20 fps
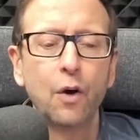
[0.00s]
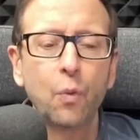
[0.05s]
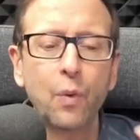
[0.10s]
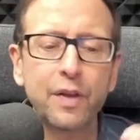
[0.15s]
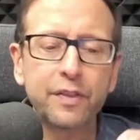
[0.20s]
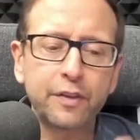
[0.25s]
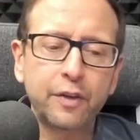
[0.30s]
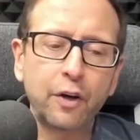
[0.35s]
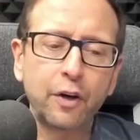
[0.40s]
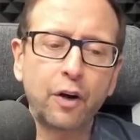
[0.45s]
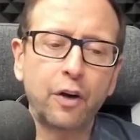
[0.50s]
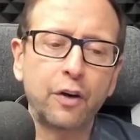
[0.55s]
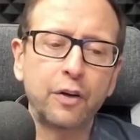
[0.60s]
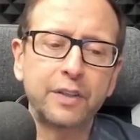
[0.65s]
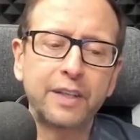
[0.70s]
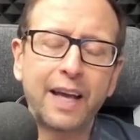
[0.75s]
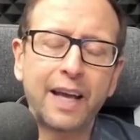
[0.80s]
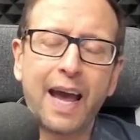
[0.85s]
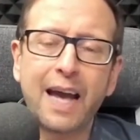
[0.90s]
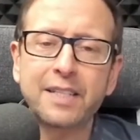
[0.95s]
With
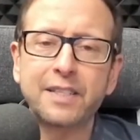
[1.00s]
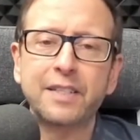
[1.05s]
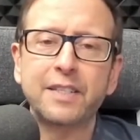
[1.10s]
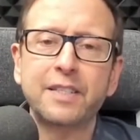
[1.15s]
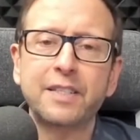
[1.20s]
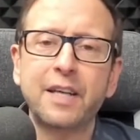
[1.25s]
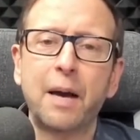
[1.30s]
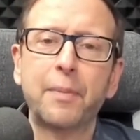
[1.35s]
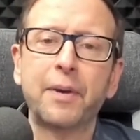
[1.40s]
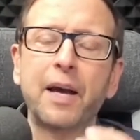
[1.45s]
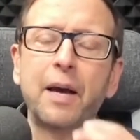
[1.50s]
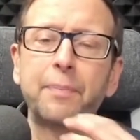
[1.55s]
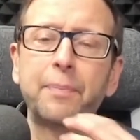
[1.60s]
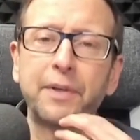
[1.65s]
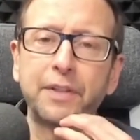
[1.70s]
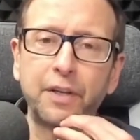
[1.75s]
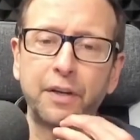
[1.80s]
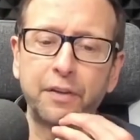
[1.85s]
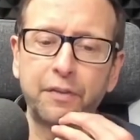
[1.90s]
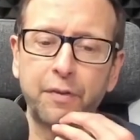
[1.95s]
GERD, the acid is coming up
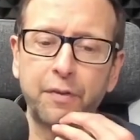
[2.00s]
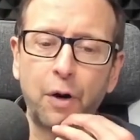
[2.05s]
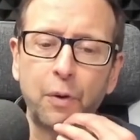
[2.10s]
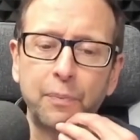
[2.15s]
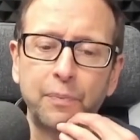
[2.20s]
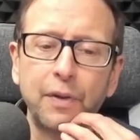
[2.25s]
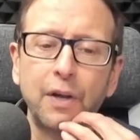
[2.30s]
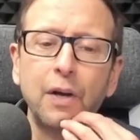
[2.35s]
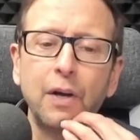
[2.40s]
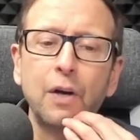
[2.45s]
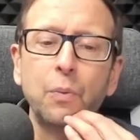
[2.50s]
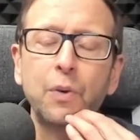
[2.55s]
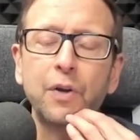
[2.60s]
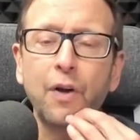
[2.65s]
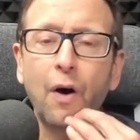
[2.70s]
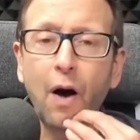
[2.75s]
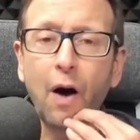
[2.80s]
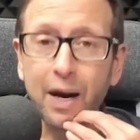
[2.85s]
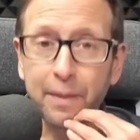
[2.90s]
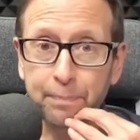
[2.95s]
into the throat.
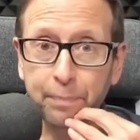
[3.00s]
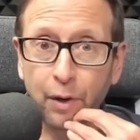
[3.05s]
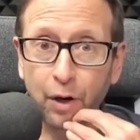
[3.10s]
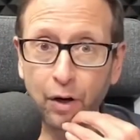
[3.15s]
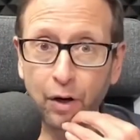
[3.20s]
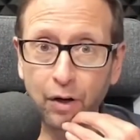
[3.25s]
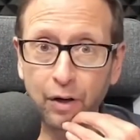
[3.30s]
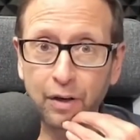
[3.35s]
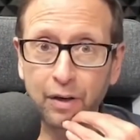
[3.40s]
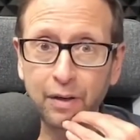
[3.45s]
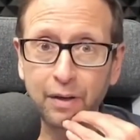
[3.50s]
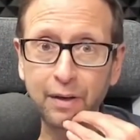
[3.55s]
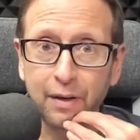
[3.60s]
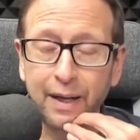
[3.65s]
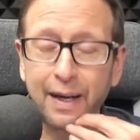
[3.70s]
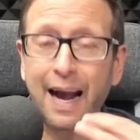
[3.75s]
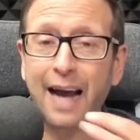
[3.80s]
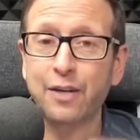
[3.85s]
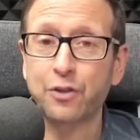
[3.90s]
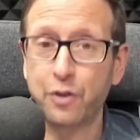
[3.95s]
With heartburn,
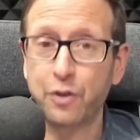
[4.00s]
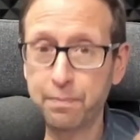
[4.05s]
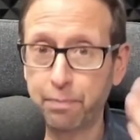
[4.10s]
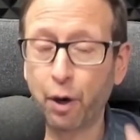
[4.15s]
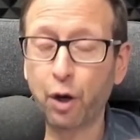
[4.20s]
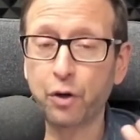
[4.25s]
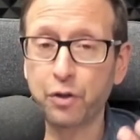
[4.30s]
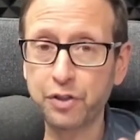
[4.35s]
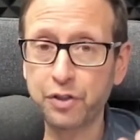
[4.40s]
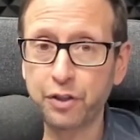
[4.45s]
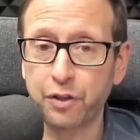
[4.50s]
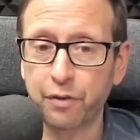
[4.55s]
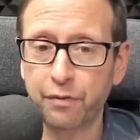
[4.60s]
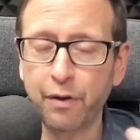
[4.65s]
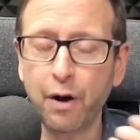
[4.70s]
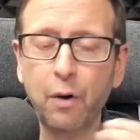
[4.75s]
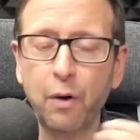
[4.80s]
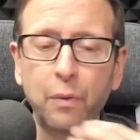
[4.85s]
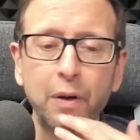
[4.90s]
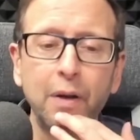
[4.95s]
it actually burns in your
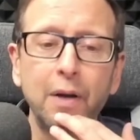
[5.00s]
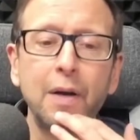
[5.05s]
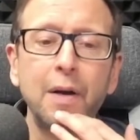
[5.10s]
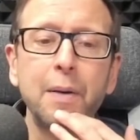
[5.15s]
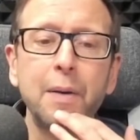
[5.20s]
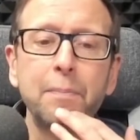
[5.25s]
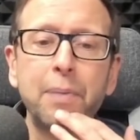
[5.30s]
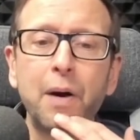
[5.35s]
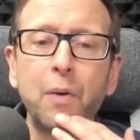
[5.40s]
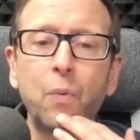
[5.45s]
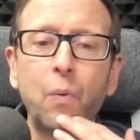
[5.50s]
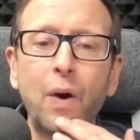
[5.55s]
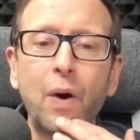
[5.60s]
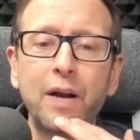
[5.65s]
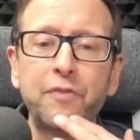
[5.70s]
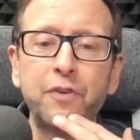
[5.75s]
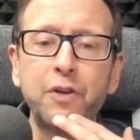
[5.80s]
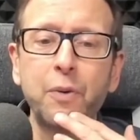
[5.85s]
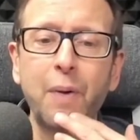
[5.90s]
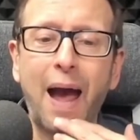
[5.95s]
throat. But
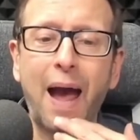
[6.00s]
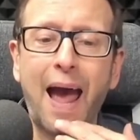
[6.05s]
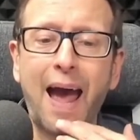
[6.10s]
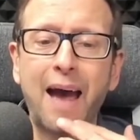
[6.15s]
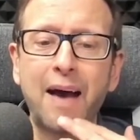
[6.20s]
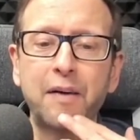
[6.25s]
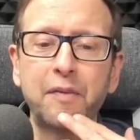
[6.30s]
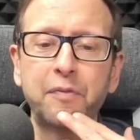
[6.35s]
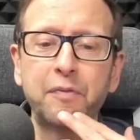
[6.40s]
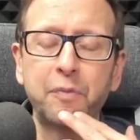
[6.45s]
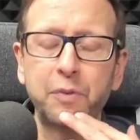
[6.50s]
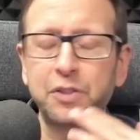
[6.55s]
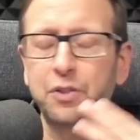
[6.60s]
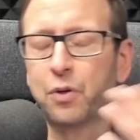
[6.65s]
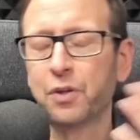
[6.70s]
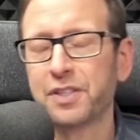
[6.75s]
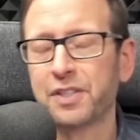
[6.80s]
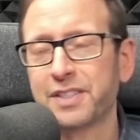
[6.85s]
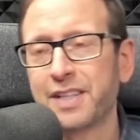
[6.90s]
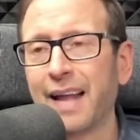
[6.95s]
what if you have what's
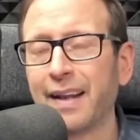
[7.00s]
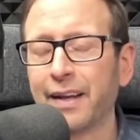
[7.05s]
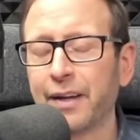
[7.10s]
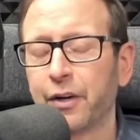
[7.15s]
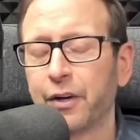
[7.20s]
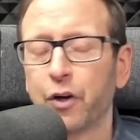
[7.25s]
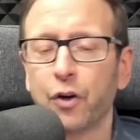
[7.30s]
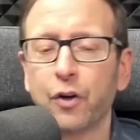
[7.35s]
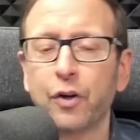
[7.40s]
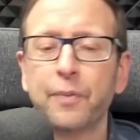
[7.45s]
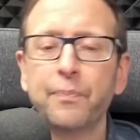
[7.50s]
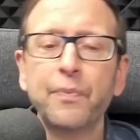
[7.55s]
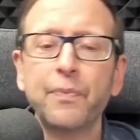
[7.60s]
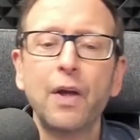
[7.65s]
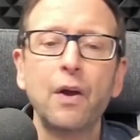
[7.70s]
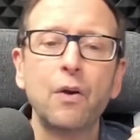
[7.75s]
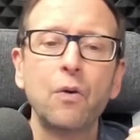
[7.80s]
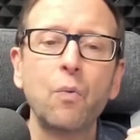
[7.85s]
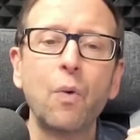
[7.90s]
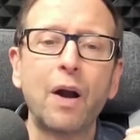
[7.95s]
called silent GERD?
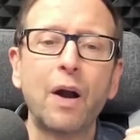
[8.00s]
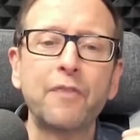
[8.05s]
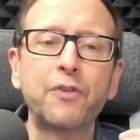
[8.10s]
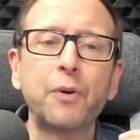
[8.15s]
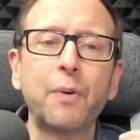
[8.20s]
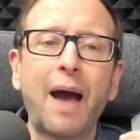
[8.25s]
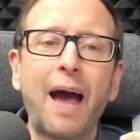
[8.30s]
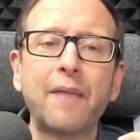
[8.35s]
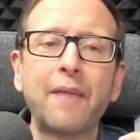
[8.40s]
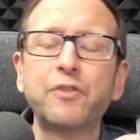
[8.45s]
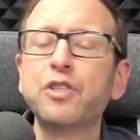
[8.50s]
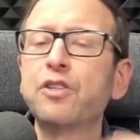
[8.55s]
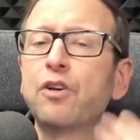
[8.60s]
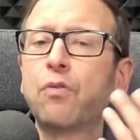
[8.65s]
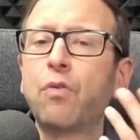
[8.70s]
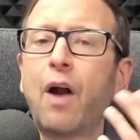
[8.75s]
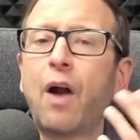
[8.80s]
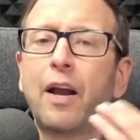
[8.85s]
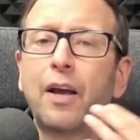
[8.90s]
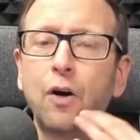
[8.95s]
What if you have just a
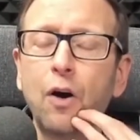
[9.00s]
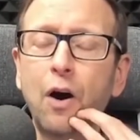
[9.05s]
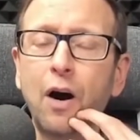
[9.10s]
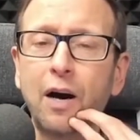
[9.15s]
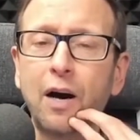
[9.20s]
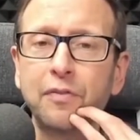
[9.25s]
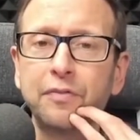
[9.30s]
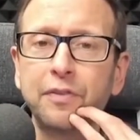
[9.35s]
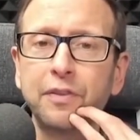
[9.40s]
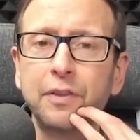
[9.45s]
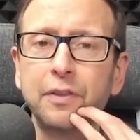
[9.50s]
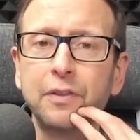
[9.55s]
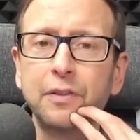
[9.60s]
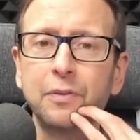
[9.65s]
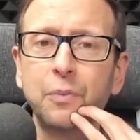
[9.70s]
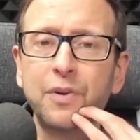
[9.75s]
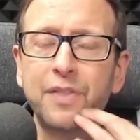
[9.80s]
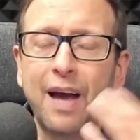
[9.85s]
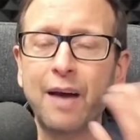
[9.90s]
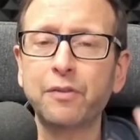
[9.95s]
chronic cough
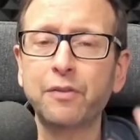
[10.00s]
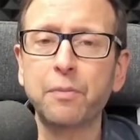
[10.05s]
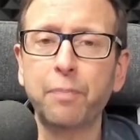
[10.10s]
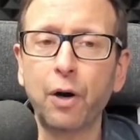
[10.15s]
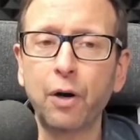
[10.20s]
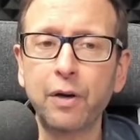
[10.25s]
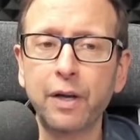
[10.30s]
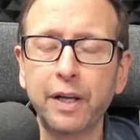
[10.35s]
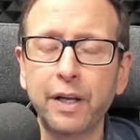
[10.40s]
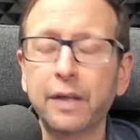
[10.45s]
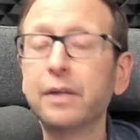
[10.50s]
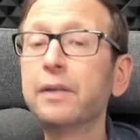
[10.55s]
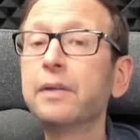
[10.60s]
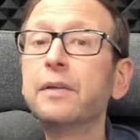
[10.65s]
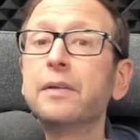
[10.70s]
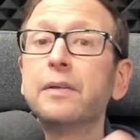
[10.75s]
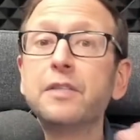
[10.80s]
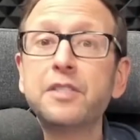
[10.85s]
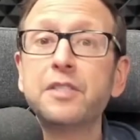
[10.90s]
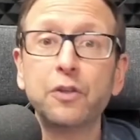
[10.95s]
without the burning?
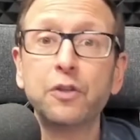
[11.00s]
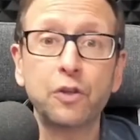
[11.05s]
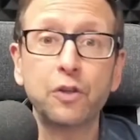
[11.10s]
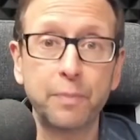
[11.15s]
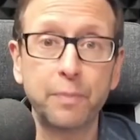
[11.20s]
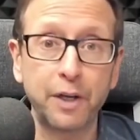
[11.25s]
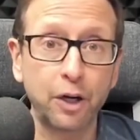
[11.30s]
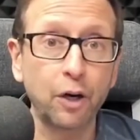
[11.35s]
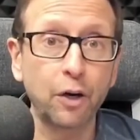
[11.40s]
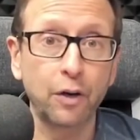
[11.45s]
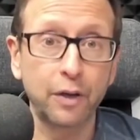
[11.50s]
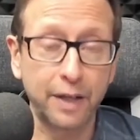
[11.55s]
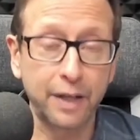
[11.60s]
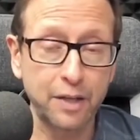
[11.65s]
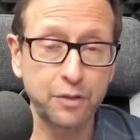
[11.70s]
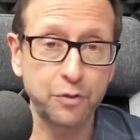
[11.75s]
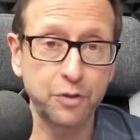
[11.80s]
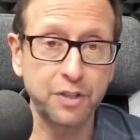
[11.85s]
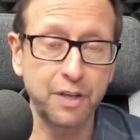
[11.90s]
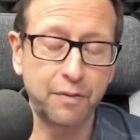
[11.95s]
Still could be GERD,
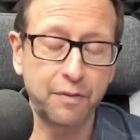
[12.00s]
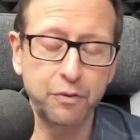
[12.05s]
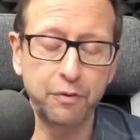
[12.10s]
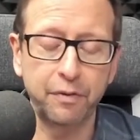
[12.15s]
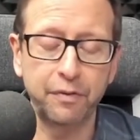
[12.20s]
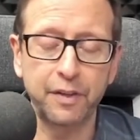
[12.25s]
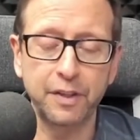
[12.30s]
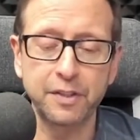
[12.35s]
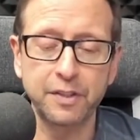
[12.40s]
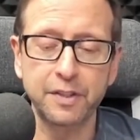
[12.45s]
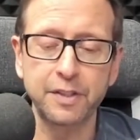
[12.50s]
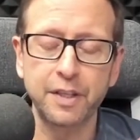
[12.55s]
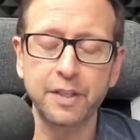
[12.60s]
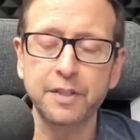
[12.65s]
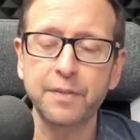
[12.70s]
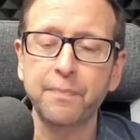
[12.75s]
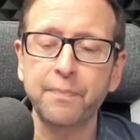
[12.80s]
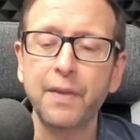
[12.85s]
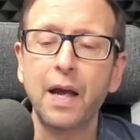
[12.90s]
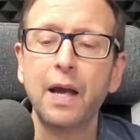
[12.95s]
gastroesophageal reflux
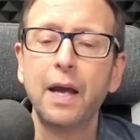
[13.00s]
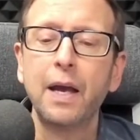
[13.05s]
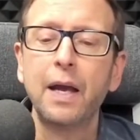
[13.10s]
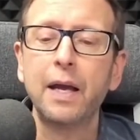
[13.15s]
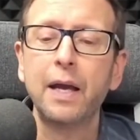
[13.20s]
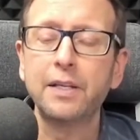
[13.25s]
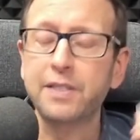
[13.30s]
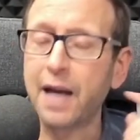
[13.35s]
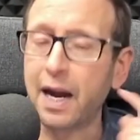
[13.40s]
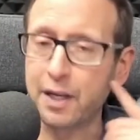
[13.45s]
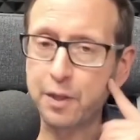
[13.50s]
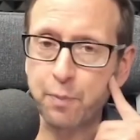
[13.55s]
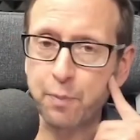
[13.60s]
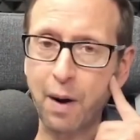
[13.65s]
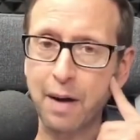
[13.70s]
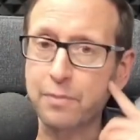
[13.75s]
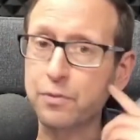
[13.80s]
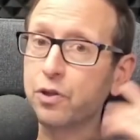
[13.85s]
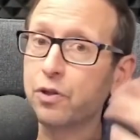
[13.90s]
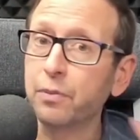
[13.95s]
disease. Sinus
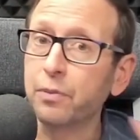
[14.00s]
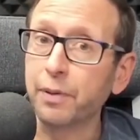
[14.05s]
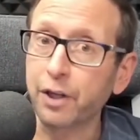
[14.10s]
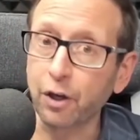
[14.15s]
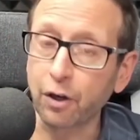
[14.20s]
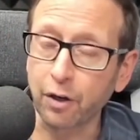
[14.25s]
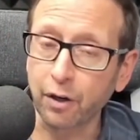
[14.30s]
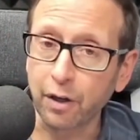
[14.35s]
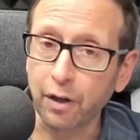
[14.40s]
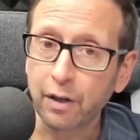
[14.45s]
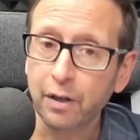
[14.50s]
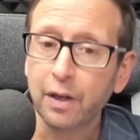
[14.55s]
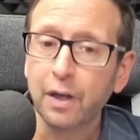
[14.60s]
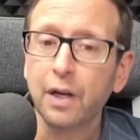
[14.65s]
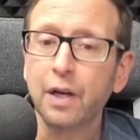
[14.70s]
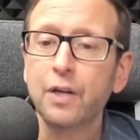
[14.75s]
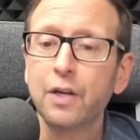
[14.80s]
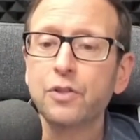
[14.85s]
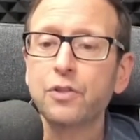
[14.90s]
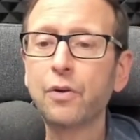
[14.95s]
problems could be GERD.
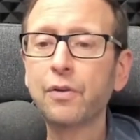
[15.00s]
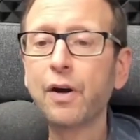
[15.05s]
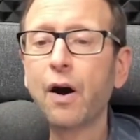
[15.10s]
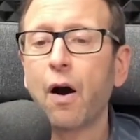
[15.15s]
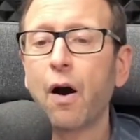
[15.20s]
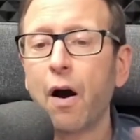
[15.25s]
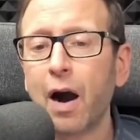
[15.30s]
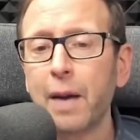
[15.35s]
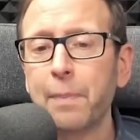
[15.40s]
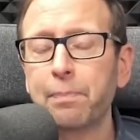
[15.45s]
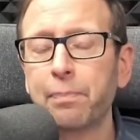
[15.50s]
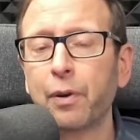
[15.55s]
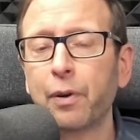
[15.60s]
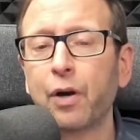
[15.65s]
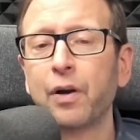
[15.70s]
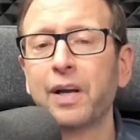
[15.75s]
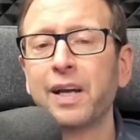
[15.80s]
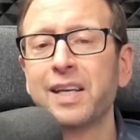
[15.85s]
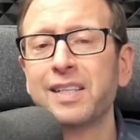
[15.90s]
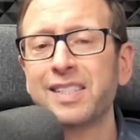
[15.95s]
So the
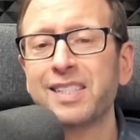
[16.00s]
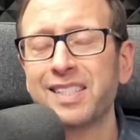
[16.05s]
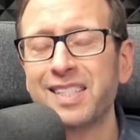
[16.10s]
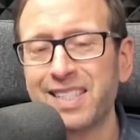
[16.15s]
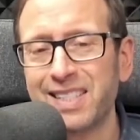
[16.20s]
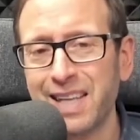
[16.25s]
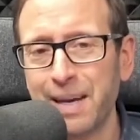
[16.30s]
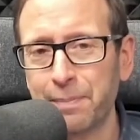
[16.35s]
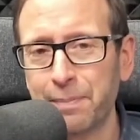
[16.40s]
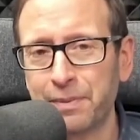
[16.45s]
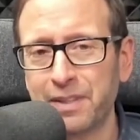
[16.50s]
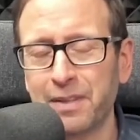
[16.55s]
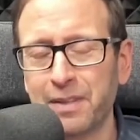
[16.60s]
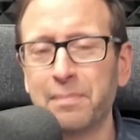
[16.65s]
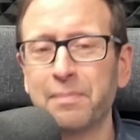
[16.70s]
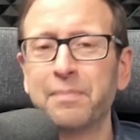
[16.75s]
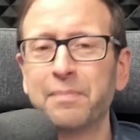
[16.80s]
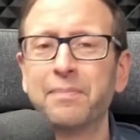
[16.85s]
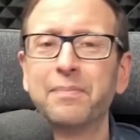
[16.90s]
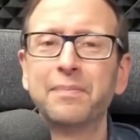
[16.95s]
heartburn is a
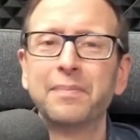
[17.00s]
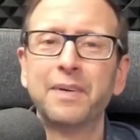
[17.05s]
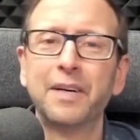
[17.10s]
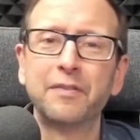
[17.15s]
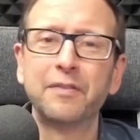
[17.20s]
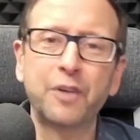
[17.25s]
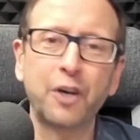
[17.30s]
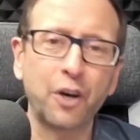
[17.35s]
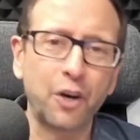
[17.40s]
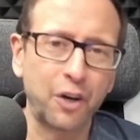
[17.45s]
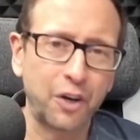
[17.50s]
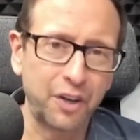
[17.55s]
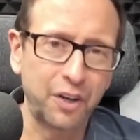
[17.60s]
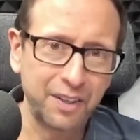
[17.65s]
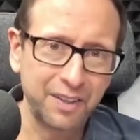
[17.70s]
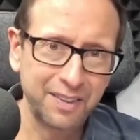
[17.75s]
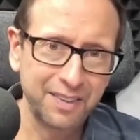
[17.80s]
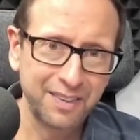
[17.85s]
symptom of GERD.